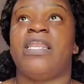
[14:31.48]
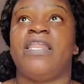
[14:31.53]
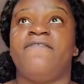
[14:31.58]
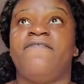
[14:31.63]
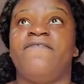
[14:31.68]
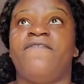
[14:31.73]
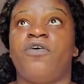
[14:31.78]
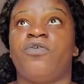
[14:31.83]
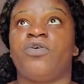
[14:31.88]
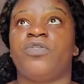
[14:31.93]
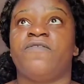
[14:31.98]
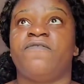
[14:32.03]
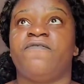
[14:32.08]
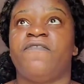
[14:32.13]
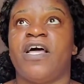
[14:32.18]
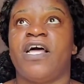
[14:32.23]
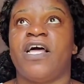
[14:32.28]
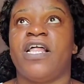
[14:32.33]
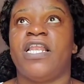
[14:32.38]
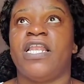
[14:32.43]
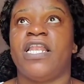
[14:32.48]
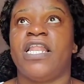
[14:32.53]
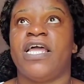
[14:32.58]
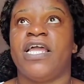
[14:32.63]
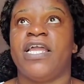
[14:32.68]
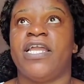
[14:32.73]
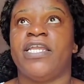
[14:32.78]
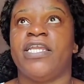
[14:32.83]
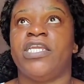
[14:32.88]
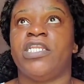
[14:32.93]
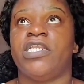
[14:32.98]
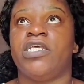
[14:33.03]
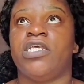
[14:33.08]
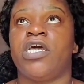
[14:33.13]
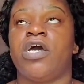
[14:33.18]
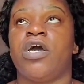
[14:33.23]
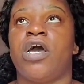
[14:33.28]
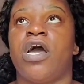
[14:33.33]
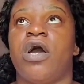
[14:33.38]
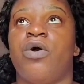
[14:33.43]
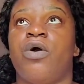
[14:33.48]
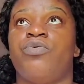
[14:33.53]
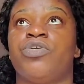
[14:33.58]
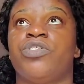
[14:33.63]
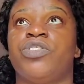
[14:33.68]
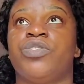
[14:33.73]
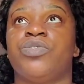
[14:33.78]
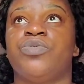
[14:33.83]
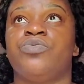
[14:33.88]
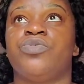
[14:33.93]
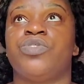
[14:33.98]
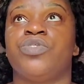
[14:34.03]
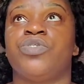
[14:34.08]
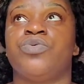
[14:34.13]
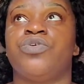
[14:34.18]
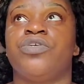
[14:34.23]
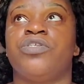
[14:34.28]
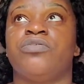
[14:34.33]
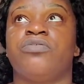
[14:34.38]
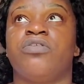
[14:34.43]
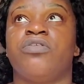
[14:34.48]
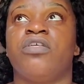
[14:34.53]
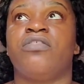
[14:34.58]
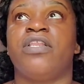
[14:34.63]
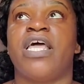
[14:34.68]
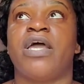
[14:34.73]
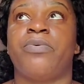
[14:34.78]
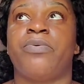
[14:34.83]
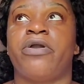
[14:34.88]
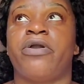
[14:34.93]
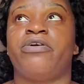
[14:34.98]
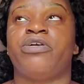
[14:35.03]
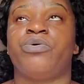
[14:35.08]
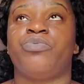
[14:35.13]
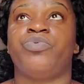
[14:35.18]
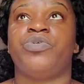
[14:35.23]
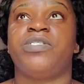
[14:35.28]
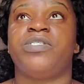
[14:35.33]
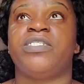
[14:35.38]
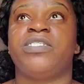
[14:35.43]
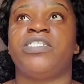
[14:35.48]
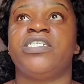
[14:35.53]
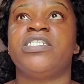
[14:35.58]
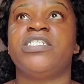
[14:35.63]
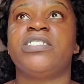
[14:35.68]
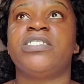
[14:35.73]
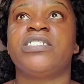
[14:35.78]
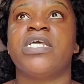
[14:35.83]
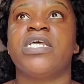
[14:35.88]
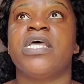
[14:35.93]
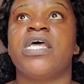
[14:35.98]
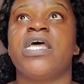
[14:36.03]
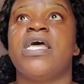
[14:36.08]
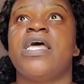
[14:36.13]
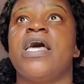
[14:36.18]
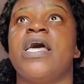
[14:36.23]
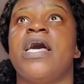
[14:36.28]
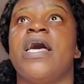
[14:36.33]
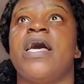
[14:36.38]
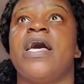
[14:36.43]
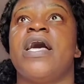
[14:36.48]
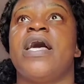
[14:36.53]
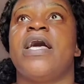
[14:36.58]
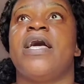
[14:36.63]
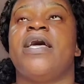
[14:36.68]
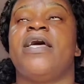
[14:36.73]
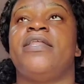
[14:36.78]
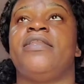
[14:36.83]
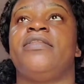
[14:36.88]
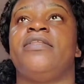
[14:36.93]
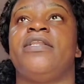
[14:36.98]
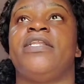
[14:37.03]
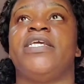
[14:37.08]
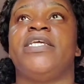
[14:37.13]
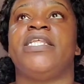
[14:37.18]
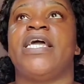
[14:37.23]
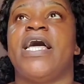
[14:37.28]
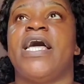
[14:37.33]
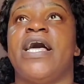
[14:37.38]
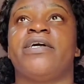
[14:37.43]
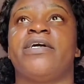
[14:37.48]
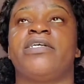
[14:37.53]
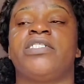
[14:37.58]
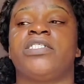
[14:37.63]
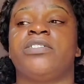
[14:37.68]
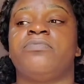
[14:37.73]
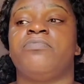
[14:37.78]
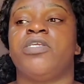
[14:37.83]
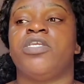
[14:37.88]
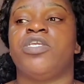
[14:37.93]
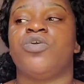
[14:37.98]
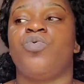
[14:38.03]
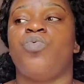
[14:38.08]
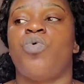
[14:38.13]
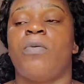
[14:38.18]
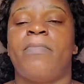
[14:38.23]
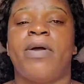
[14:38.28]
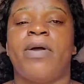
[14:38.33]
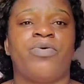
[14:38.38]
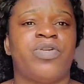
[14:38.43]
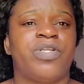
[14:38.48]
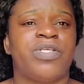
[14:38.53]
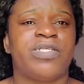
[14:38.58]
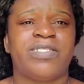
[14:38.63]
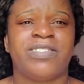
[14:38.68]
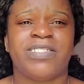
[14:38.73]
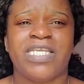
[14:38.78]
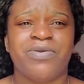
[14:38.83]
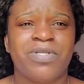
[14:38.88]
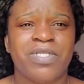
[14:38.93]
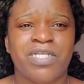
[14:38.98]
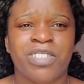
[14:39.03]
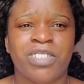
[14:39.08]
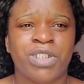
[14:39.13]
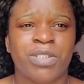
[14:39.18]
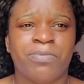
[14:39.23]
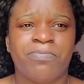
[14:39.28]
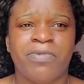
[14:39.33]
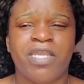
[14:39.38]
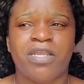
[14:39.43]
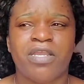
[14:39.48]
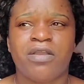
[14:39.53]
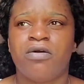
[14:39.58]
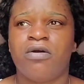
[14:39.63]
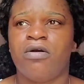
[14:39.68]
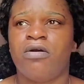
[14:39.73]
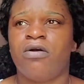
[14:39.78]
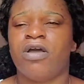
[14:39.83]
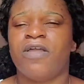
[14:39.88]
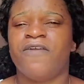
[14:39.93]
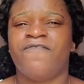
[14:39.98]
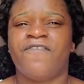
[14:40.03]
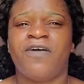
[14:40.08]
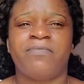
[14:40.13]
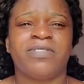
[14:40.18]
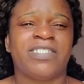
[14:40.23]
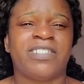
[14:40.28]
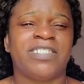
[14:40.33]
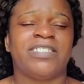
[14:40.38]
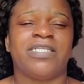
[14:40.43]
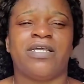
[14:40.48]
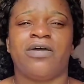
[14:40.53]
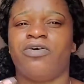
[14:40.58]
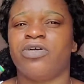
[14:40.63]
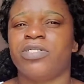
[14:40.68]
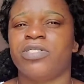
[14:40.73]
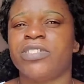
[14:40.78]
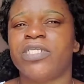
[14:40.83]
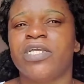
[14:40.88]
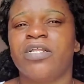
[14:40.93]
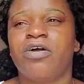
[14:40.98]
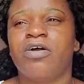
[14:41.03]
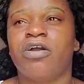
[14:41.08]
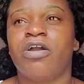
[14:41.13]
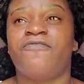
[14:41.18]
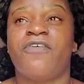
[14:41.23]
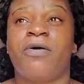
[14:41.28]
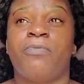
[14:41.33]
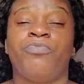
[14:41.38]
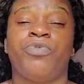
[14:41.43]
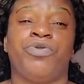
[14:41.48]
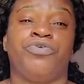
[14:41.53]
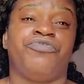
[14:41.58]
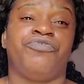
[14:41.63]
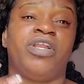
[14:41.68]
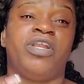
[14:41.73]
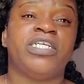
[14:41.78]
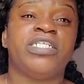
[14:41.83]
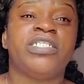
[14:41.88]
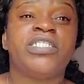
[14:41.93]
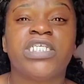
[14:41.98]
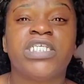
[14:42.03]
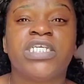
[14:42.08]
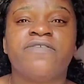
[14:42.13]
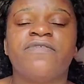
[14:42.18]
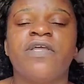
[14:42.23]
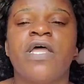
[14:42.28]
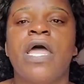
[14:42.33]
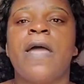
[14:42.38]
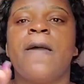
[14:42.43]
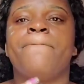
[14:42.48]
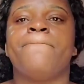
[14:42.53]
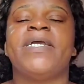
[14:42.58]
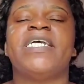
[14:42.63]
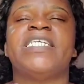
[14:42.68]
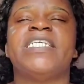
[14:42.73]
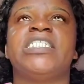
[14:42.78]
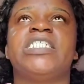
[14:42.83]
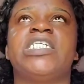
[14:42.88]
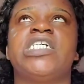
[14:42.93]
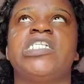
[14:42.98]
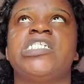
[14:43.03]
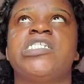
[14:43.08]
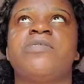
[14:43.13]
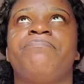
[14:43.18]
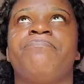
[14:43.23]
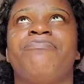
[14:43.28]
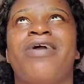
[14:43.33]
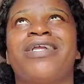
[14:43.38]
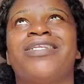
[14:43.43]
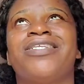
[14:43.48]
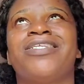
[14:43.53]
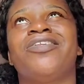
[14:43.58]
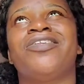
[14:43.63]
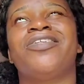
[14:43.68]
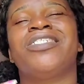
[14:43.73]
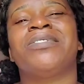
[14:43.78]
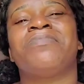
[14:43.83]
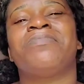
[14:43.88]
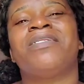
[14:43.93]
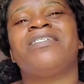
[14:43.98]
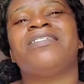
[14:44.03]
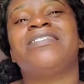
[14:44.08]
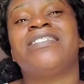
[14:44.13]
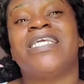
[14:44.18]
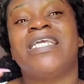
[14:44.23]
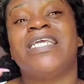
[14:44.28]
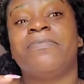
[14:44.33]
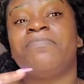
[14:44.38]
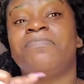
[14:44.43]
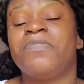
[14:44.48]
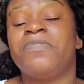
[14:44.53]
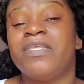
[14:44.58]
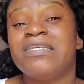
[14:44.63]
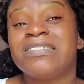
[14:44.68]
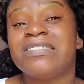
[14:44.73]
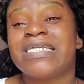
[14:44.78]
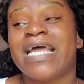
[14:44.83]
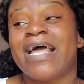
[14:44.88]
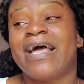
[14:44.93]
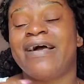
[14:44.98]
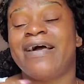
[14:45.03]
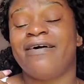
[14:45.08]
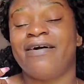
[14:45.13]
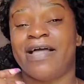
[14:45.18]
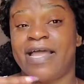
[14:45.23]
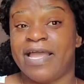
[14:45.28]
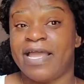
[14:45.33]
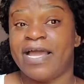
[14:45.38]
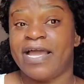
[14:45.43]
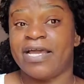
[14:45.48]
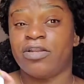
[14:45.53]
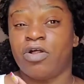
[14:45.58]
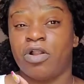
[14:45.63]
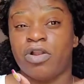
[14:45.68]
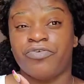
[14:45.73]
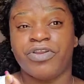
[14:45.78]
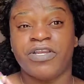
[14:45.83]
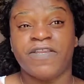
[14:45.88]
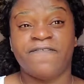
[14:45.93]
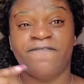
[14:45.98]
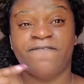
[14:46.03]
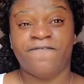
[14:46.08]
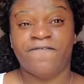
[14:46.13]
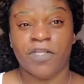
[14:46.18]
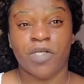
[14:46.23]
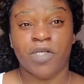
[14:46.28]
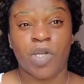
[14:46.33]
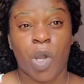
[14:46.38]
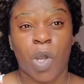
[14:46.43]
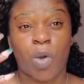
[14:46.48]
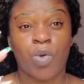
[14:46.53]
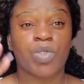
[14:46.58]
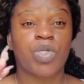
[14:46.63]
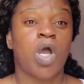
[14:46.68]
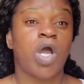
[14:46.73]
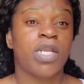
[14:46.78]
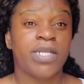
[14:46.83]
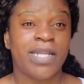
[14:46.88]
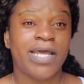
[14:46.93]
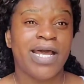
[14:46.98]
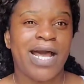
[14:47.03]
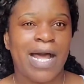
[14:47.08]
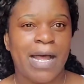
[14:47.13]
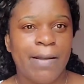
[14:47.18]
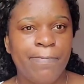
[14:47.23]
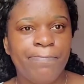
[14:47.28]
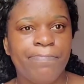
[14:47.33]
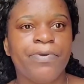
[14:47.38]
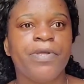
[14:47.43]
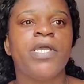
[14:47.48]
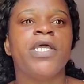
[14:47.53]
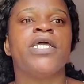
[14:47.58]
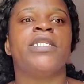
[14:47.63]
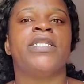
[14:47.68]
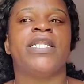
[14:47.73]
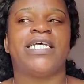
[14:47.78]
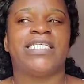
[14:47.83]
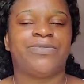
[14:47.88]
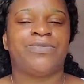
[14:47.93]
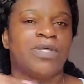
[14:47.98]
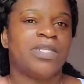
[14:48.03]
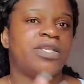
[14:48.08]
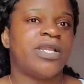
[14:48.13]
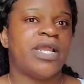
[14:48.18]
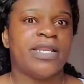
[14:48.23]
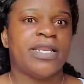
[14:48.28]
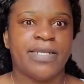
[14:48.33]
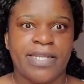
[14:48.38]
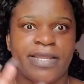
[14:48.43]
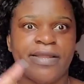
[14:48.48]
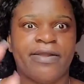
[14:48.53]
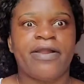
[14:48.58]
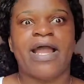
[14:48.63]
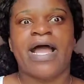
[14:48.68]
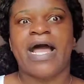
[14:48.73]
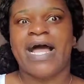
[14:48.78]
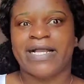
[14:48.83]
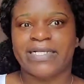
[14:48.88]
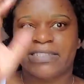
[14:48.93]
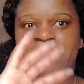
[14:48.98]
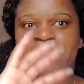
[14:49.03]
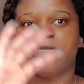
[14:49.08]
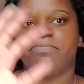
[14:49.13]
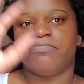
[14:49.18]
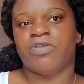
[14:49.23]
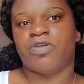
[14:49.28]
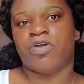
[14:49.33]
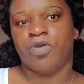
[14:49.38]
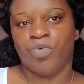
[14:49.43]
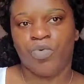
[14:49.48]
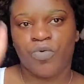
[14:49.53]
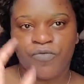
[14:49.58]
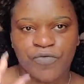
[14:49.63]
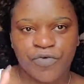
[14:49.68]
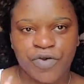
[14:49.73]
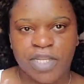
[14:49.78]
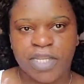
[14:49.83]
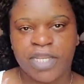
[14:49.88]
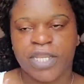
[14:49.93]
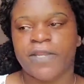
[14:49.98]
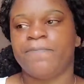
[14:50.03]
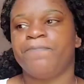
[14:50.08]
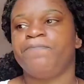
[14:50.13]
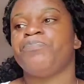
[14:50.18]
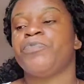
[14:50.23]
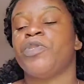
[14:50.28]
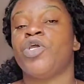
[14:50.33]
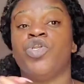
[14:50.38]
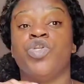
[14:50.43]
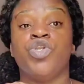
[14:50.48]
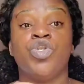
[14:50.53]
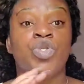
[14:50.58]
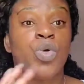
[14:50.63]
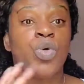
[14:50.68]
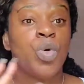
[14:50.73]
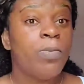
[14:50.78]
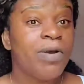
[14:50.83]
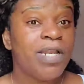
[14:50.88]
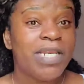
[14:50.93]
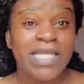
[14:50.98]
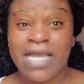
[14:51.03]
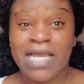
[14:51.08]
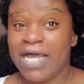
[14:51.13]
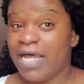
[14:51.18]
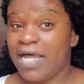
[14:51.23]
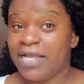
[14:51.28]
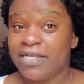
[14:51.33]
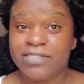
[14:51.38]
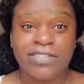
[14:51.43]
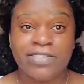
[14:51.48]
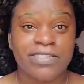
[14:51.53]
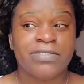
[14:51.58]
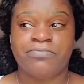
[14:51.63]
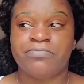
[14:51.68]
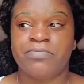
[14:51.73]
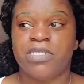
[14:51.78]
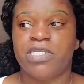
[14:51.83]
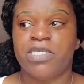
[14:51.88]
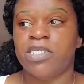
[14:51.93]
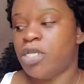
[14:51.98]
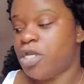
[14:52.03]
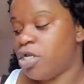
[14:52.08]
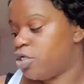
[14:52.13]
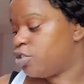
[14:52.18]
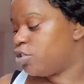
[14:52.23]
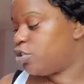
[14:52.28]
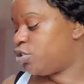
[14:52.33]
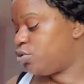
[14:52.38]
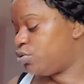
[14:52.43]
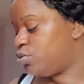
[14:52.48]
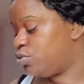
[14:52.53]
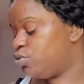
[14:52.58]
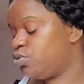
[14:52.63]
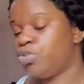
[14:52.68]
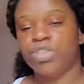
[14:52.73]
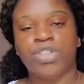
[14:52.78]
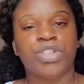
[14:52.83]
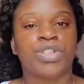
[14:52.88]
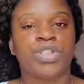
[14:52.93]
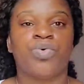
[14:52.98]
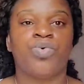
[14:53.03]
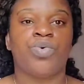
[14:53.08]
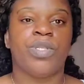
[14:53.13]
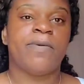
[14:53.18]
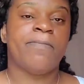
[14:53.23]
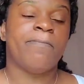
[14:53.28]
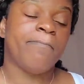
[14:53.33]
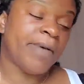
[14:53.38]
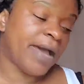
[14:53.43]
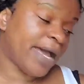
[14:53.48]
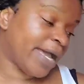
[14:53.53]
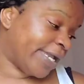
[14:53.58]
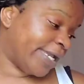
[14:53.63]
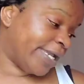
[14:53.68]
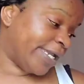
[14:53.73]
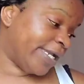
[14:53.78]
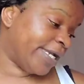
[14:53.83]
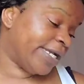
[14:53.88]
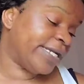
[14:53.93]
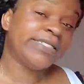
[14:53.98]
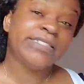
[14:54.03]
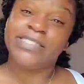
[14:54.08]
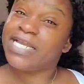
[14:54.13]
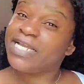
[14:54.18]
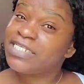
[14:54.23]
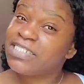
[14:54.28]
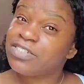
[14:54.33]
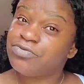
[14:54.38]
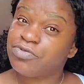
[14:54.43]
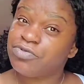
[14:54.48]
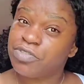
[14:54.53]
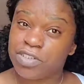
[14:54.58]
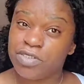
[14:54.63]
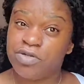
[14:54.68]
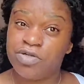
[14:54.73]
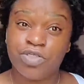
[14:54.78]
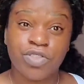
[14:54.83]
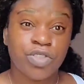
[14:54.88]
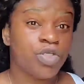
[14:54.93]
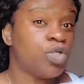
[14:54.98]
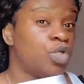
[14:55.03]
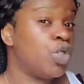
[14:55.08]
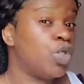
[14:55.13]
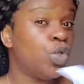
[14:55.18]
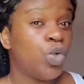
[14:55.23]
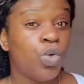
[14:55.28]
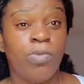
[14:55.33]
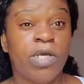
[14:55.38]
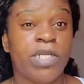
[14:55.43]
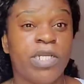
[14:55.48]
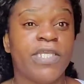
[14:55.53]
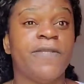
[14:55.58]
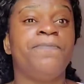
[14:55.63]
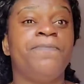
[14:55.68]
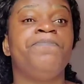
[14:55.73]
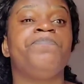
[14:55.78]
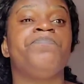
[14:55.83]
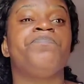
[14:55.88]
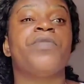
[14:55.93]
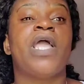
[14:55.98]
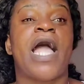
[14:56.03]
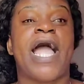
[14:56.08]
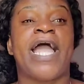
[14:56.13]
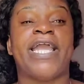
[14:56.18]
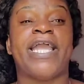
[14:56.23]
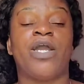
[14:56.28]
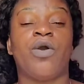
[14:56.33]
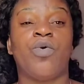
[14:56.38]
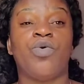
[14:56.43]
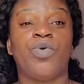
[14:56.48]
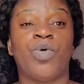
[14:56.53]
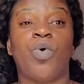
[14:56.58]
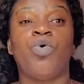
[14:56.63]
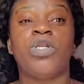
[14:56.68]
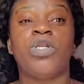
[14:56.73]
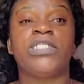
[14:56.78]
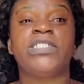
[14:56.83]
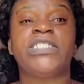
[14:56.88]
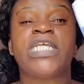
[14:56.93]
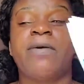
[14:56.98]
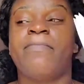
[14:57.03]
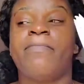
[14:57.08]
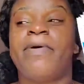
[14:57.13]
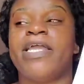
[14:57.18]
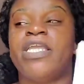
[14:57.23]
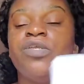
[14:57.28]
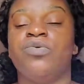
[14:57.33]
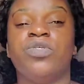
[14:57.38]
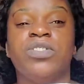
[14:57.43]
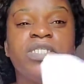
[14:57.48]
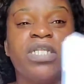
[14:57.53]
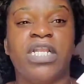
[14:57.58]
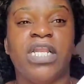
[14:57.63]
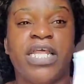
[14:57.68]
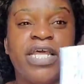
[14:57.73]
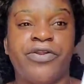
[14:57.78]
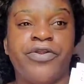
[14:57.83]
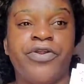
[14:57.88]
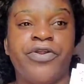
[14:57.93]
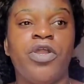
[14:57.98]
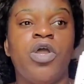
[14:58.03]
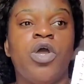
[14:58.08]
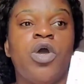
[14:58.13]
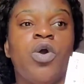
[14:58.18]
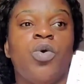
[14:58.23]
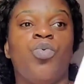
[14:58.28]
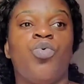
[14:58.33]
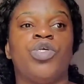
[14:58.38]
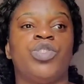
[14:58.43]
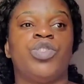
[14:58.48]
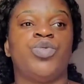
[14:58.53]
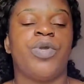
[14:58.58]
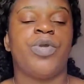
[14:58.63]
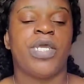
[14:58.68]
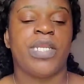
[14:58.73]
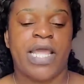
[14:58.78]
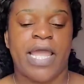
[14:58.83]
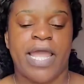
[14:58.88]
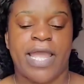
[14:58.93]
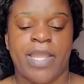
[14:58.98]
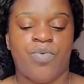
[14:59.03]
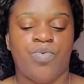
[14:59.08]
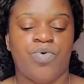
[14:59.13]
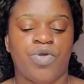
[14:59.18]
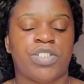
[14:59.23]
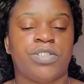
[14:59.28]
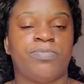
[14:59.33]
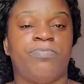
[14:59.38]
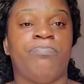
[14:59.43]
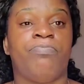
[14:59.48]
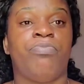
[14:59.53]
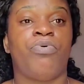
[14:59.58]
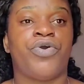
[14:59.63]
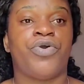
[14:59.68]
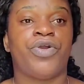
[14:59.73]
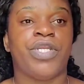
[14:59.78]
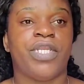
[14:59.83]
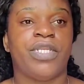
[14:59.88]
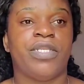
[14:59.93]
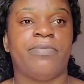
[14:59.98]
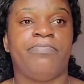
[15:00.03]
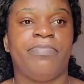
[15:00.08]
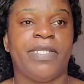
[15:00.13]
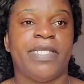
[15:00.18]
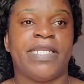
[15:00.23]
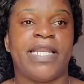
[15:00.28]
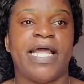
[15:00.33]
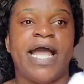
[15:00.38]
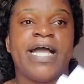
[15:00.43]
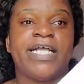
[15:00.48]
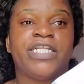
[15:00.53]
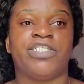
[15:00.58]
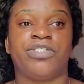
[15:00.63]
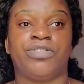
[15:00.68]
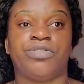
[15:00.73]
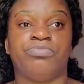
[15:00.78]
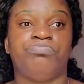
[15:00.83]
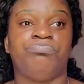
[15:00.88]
so I left out of that line, I was told to go into another line where I would sit. And the lady asked me who am I going to stay with in Jamaica, if I'm staying at a hotel or if I'm with a relative. Basically, practically some of the same things that I had already filled out on the app. That's what they're asking me all over again. Nobody asked me to show them my test result. Nobody. The only time I used the letter was when I was boarding the